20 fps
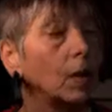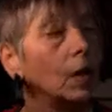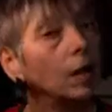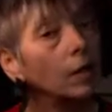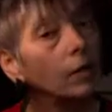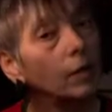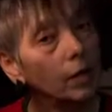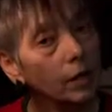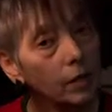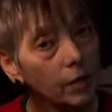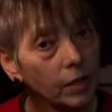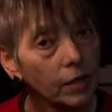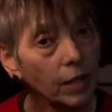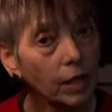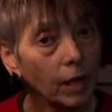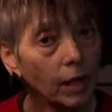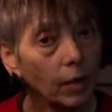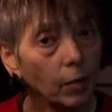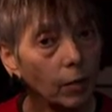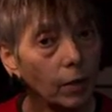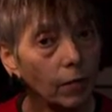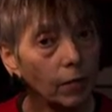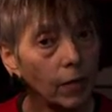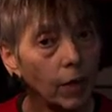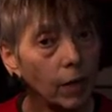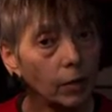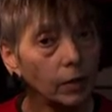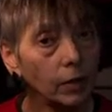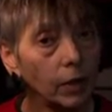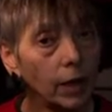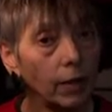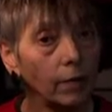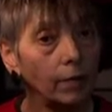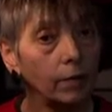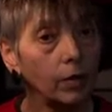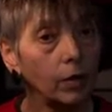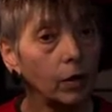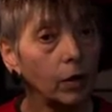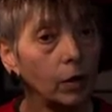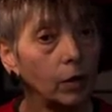And the other day we found an
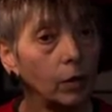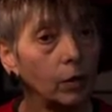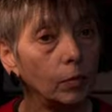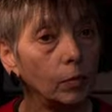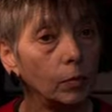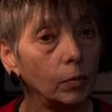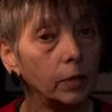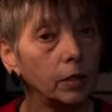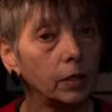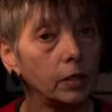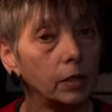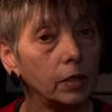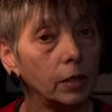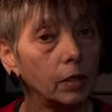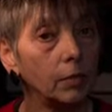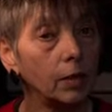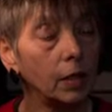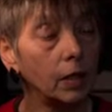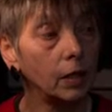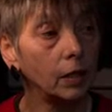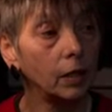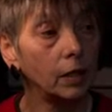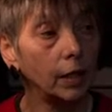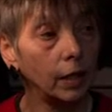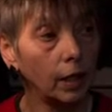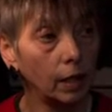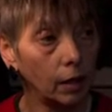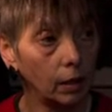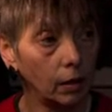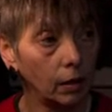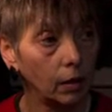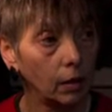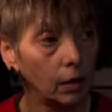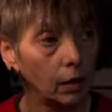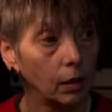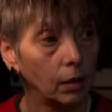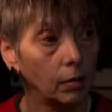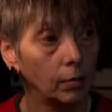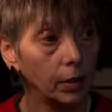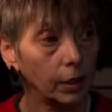envelope with some early
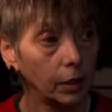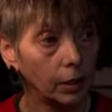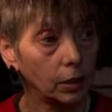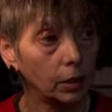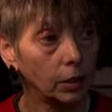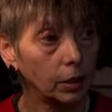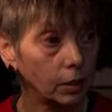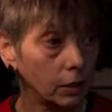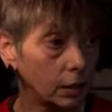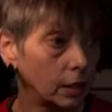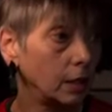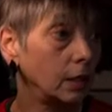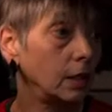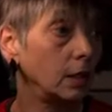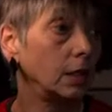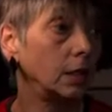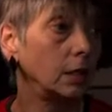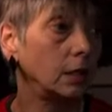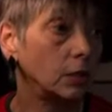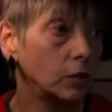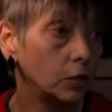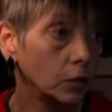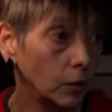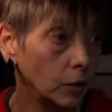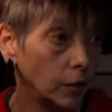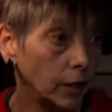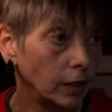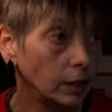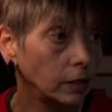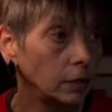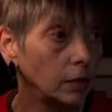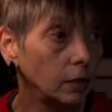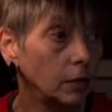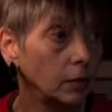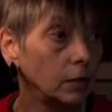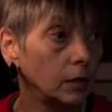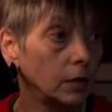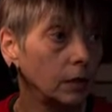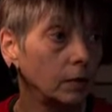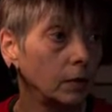pictures, early drawings that
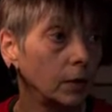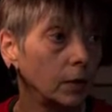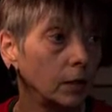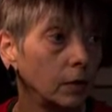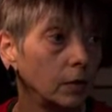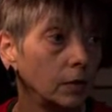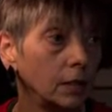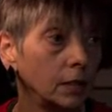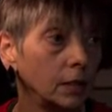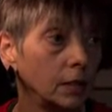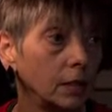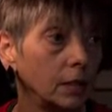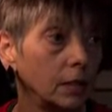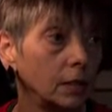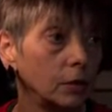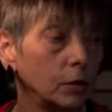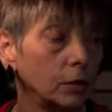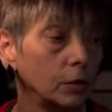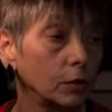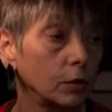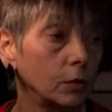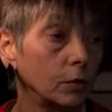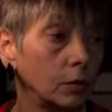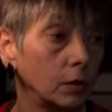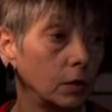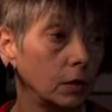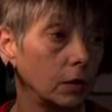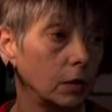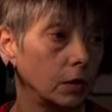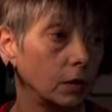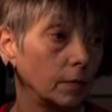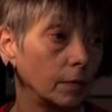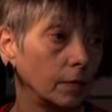you did when you were still in school.